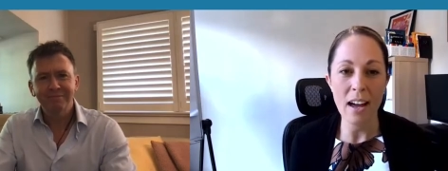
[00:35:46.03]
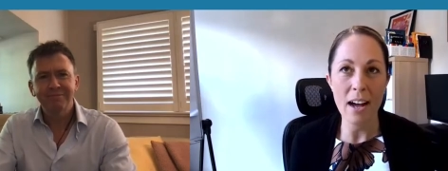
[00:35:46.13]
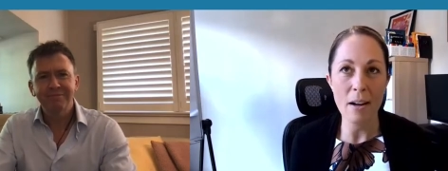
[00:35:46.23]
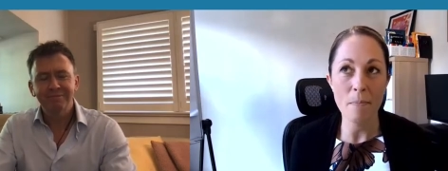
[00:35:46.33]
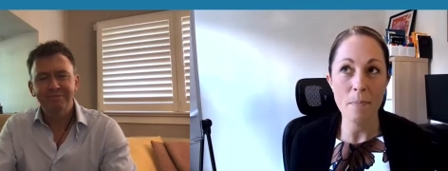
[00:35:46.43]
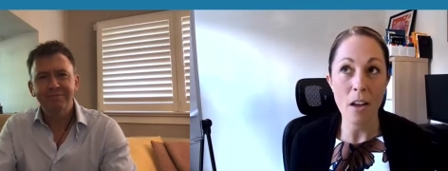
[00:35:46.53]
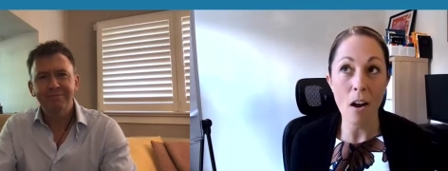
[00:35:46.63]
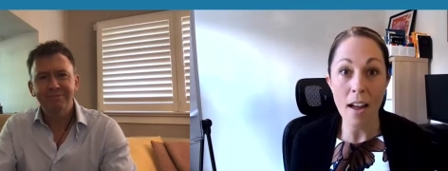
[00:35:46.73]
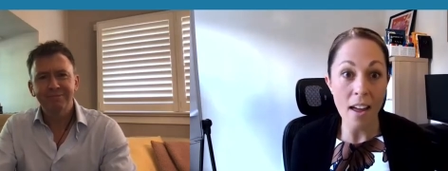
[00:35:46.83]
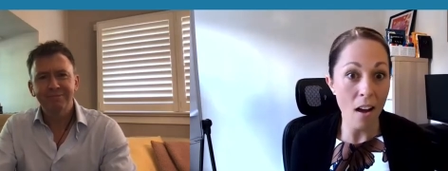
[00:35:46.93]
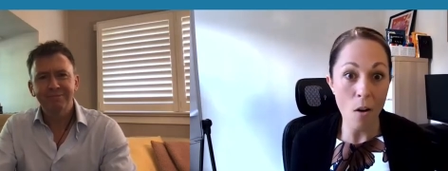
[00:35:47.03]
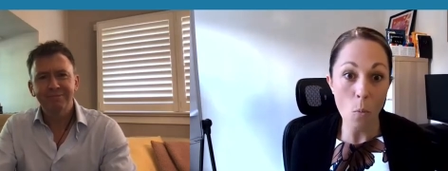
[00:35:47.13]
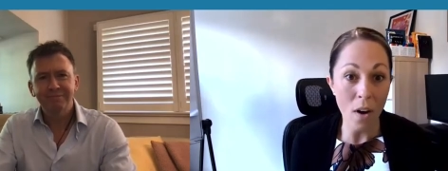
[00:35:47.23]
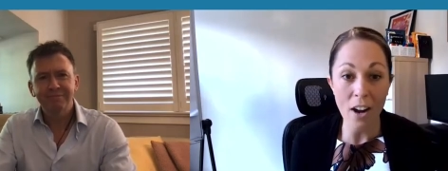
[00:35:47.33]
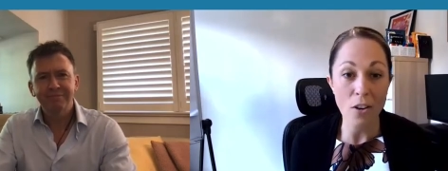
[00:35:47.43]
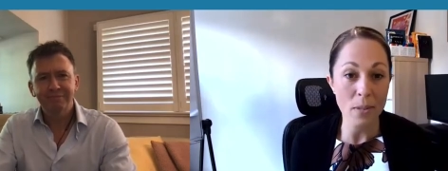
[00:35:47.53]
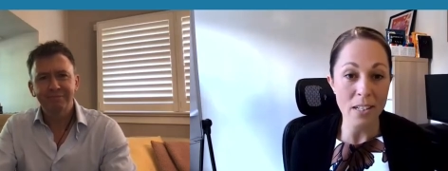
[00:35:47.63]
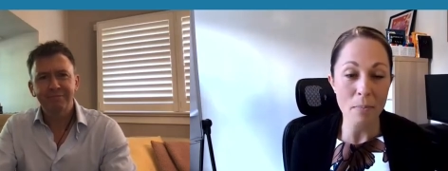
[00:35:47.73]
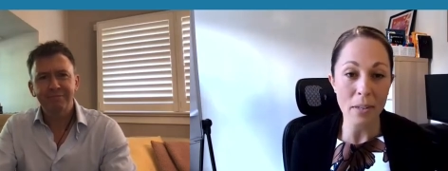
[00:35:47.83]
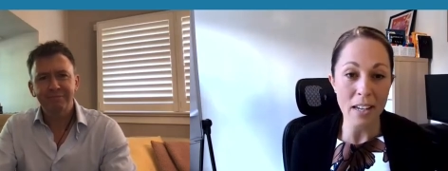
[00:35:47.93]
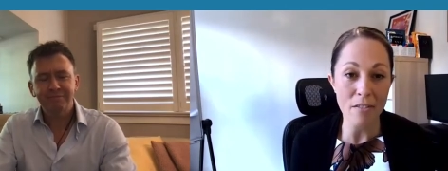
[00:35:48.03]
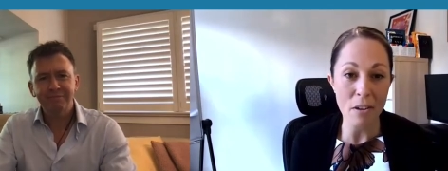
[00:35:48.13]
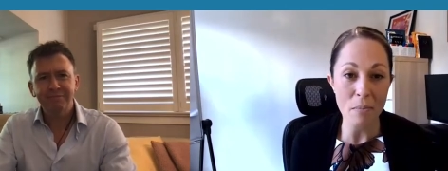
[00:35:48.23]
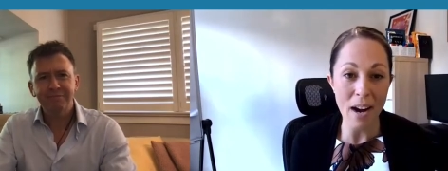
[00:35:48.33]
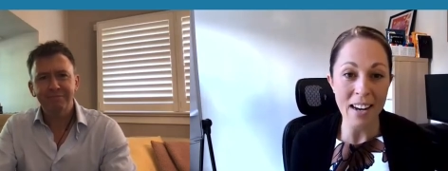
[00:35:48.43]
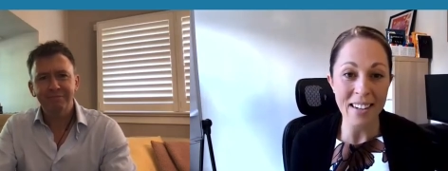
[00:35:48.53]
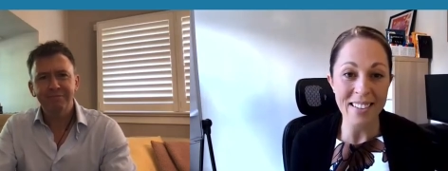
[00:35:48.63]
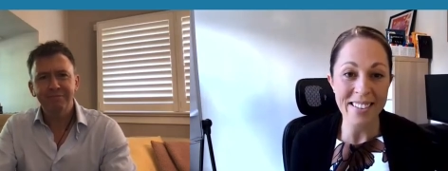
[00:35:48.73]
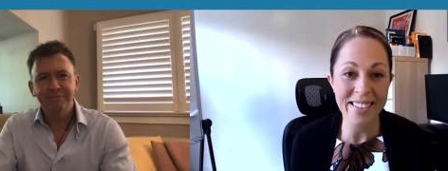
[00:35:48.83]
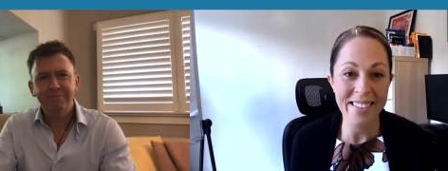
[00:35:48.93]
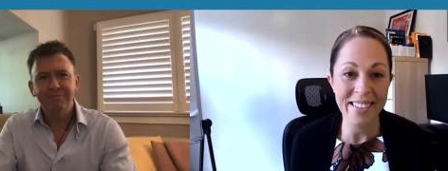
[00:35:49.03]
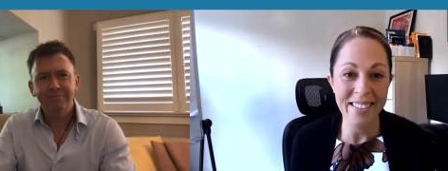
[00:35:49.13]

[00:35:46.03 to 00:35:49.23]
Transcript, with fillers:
Speaker 1: Um, I 100% believe that brand is